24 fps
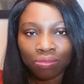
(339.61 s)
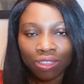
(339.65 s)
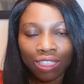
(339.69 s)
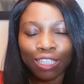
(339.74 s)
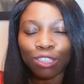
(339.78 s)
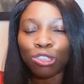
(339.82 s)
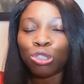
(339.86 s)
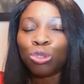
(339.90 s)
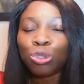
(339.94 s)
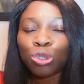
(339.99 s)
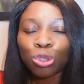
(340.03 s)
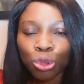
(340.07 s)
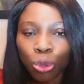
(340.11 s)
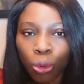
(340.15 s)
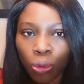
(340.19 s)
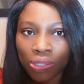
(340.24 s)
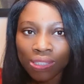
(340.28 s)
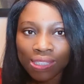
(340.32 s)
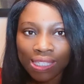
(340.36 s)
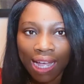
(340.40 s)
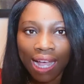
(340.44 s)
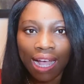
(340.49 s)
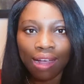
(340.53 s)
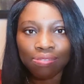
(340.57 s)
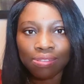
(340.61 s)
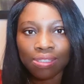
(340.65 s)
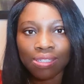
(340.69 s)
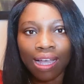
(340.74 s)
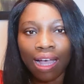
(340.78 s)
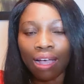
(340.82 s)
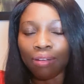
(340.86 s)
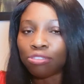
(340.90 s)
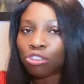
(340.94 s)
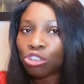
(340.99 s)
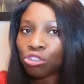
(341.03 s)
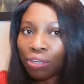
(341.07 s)
You don't have to
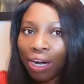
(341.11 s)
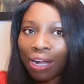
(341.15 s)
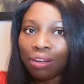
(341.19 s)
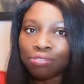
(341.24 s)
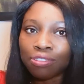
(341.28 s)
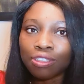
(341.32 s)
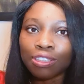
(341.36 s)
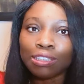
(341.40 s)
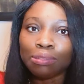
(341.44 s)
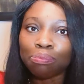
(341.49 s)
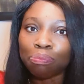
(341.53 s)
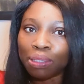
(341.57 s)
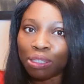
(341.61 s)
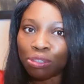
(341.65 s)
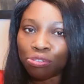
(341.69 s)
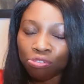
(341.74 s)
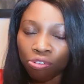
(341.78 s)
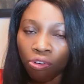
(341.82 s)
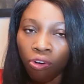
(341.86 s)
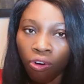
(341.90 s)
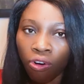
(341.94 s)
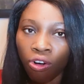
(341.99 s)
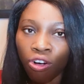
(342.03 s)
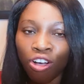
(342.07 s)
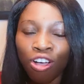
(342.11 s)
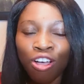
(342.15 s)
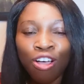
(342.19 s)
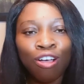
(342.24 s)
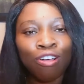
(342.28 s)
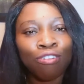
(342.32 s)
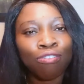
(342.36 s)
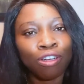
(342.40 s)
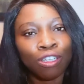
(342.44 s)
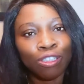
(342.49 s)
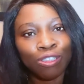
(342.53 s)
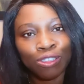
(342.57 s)
have traveled before
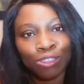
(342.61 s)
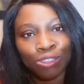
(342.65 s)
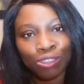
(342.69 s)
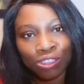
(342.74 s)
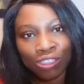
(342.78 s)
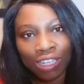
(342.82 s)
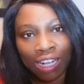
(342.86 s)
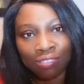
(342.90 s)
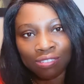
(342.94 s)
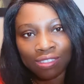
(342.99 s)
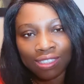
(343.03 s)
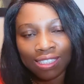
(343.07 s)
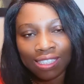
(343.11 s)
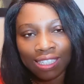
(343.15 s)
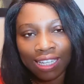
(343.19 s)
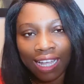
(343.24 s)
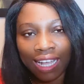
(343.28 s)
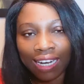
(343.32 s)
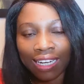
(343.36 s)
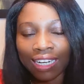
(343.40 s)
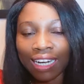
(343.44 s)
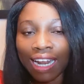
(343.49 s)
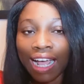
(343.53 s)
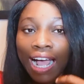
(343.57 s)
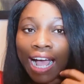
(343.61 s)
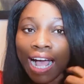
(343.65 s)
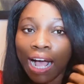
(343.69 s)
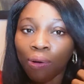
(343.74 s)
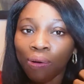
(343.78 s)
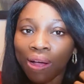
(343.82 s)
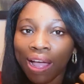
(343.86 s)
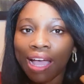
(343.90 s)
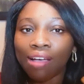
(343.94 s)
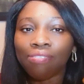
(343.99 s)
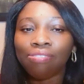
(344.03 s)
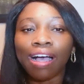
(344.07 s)
for you to travel to Canada.
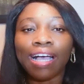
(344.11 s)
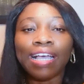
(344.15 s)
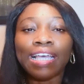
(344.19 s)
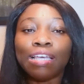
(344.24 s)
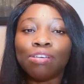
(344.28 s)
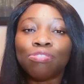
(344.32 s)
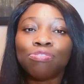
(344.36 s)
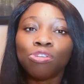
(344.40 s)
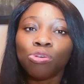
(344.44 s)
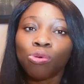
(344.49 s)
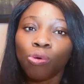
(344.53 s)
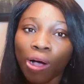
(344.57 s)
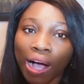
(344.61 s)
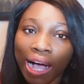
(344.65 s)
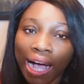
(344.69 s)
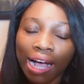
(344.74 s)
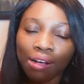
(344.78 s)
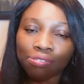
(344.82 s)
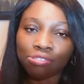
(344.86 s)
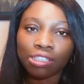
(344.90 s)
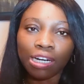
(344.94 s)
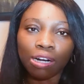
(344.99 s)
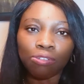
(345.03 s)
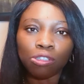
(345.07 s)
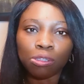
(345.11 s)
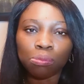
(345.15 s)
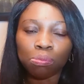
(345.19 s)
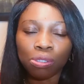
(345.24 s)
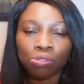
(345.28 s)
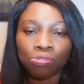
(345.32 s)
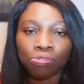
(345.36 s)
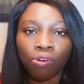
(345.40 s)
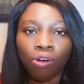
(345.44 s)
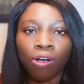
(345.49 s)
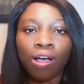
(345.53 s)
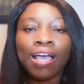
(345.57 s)
However, if you have traveled
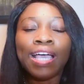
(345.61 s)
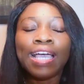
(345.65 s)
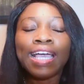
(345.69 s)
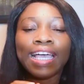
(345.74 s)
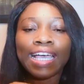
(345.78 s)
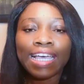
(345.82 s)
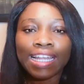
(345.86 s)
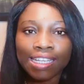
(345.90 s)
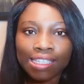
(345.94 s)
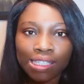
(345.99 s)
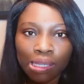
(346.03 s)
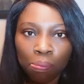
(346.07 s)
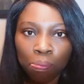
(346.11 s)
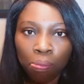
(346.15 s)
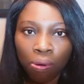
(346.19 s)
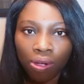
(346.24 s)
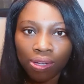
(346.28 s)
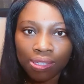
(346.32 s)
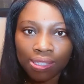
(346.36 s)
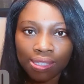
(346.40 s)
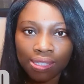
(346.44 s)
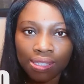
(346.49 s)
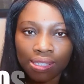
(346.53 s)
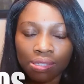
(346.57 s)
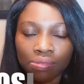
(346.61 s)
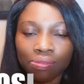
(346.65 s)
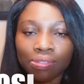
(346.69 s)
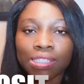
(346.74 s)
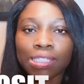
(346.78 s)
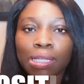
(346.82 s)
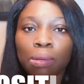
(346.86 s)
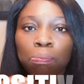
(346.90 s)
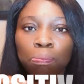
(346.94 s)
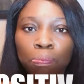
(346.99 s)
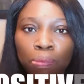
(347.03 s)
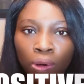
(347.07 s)
before, it is a positive,
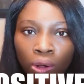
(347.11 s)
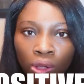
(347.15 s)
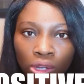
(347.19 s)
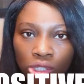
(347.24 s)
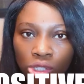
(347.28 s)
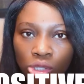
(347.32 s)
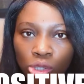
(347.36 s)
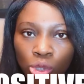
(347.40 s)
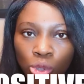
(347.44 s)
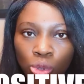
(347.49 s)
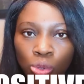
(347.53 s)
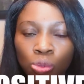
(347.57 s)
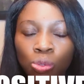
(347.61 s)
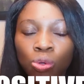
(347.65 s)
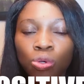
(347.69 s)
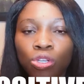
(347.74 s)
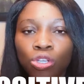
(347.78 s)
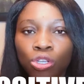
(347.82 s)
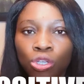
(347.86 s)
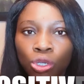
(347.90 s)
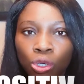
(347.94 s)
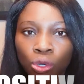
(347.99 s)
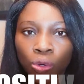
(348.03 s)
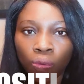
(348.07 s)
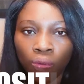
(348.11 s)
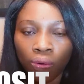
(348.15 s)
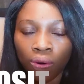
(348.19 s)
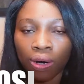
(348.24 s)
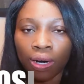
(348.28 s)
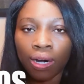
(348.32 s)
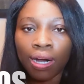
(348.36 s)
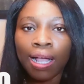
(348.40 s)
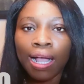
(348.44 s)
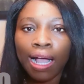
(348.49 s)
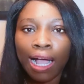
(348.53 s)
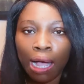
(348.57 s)
it's a plus to
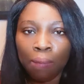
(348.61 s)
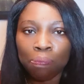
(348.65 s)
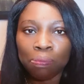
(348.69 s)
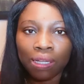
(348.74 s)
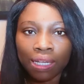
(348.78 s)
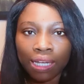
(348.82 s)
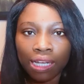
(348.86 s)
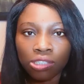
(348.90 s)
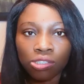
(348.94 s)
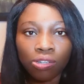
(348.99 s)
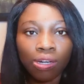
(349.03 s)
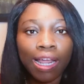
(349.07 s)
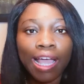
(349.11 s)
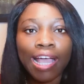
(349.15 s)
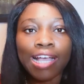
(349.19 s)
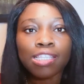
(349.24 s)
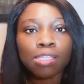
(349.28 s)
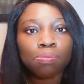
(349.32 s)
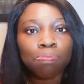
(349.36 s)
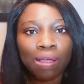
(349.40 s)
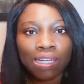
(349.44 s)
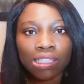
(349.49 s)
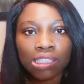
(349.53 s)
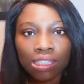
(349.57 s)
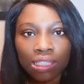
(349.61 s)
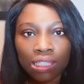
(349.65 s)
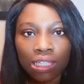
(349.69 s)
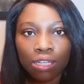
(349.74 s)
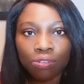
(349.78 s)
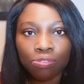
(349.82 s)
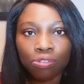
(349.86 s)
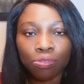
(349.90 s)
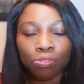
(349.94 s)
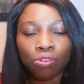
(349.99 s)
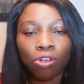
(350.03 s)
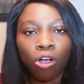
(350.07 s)
your application, especially
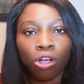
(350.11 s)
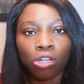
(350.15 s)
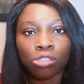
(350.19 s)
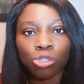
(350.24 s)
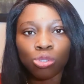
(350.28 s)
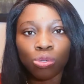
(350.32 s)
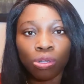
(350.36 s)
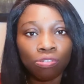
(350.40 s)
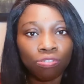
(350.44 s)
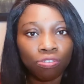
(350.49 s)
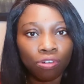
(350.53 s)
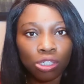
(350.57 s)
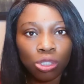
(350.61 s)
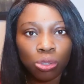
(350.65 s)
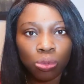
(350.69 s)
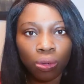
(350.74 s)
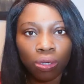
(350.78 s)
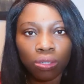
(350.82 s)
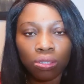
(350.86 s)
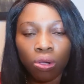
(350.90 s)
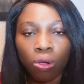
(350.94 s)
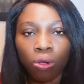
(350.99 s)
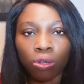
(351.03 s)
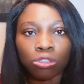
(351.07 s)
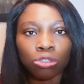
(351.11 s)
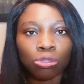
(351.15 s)
if you've gone to a first world